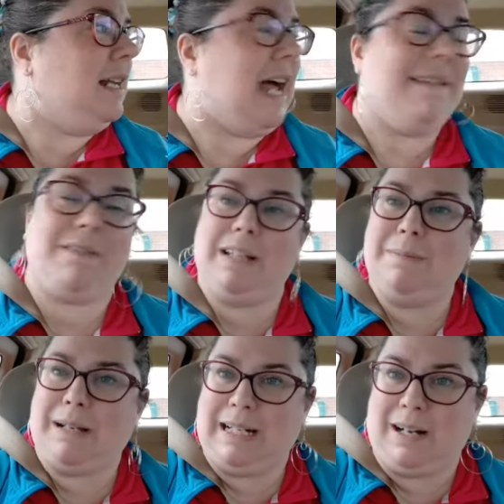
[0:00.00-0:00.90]
Haven't really
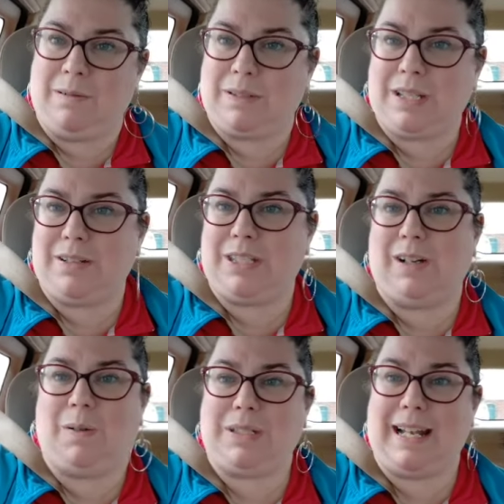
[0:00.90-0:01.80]
been out so
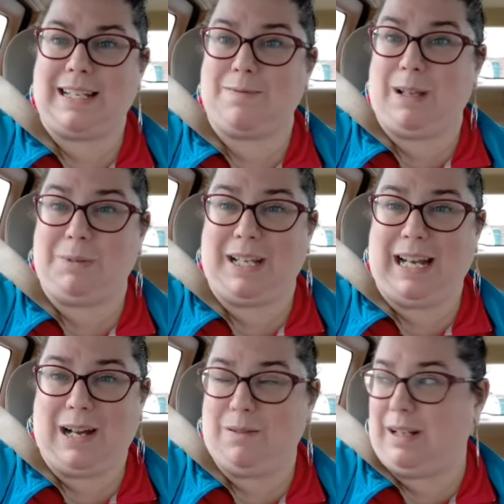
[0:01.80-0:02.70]
it was nice for them to
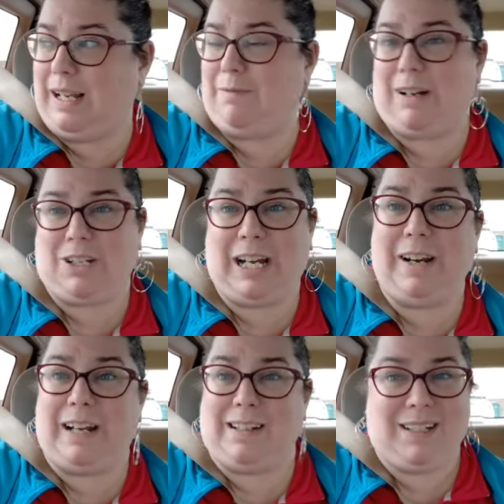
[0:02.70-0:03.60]
get out and get fresh air
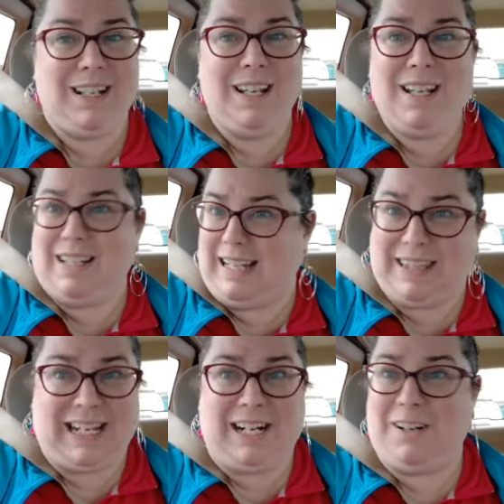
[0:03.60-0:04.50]
and get
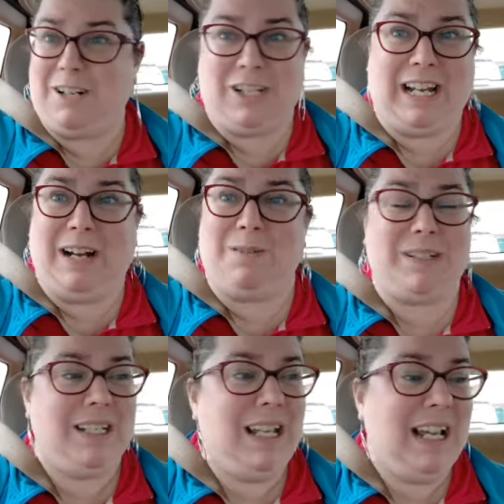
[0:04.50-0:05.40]
that energy out.